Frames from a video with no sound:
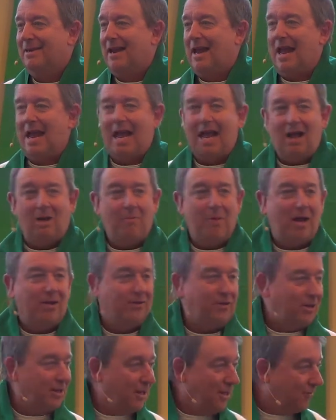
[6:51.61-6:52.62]
How
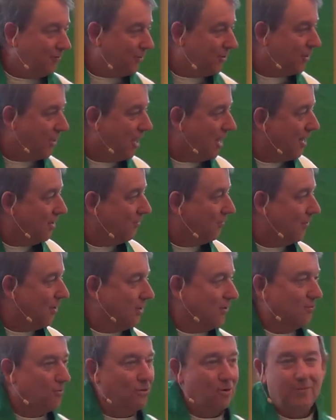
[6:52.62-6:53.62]
about the love sign when
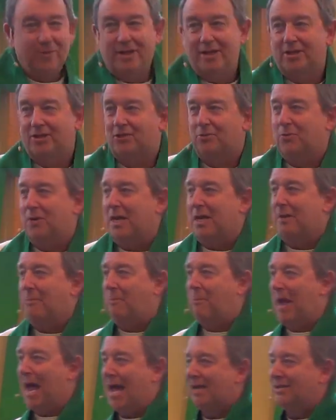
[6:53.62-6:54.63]
the woman this
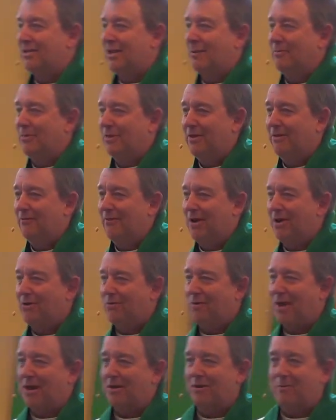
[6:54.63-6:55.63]
week backed up in the
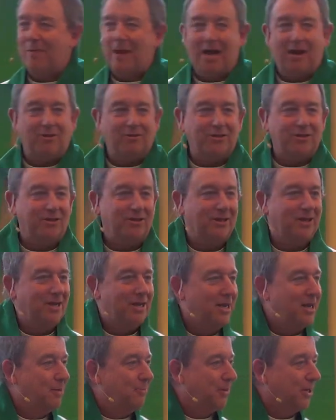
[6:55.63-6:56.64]
Vail
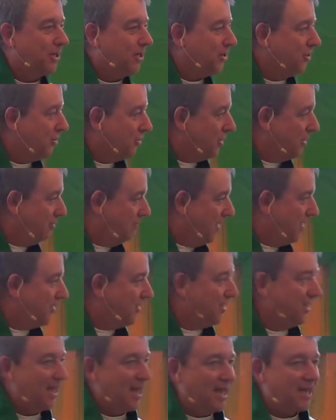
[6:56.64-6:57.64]
roundabout because she
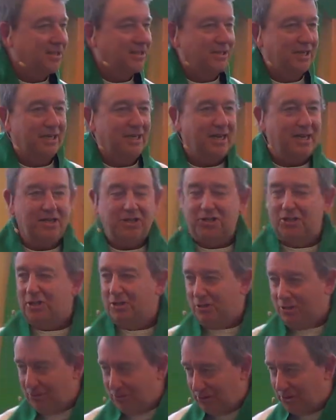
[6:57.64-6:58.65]
missed the exit and
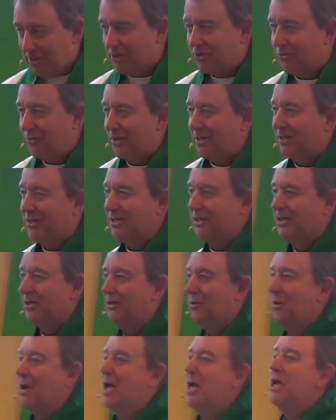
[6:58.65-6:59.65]
she knew just what to
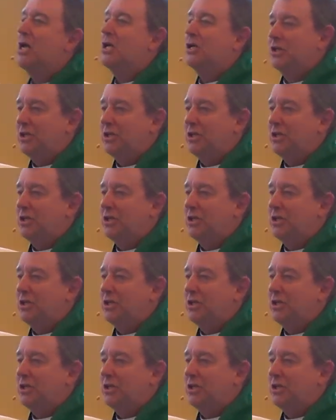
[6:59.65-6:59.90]
do?